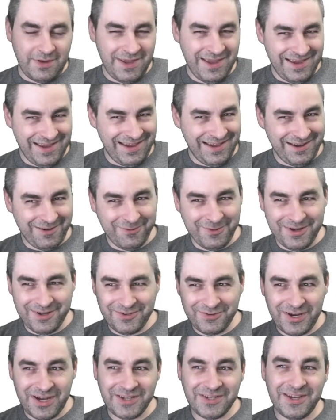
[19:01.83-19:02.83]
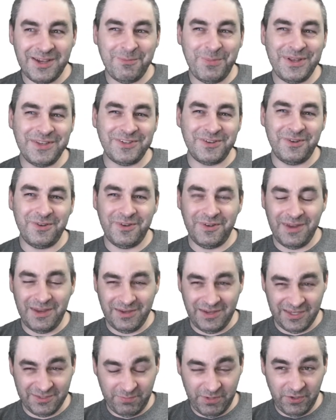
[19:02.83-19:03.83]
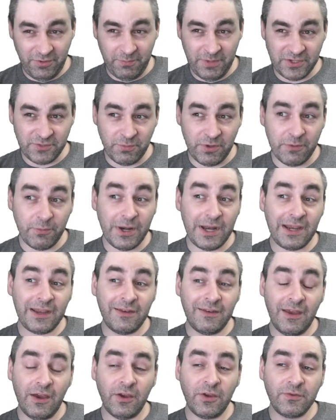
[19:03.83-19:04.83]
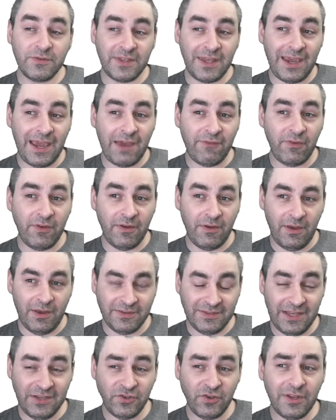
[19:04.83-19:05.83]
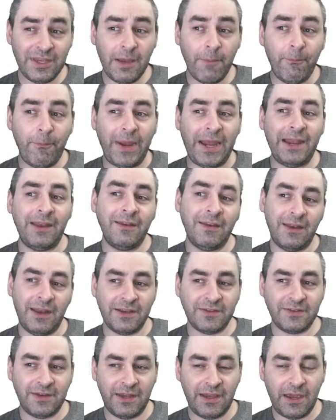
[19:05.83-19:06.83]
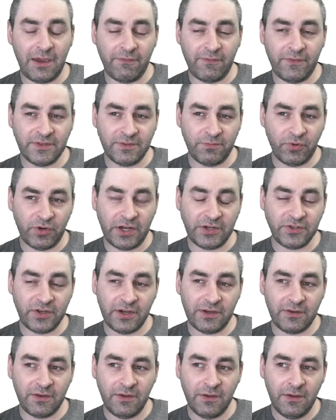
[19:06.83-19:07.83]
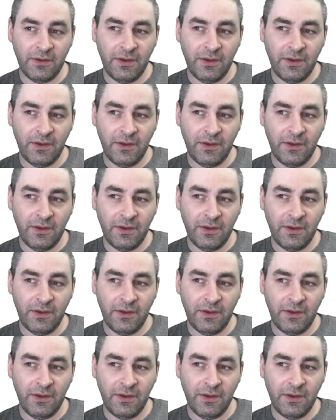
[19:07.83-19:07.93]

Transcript: I don't want to trash Headspin too much, but what I can tell you is they have essentially abandoned STF as a project.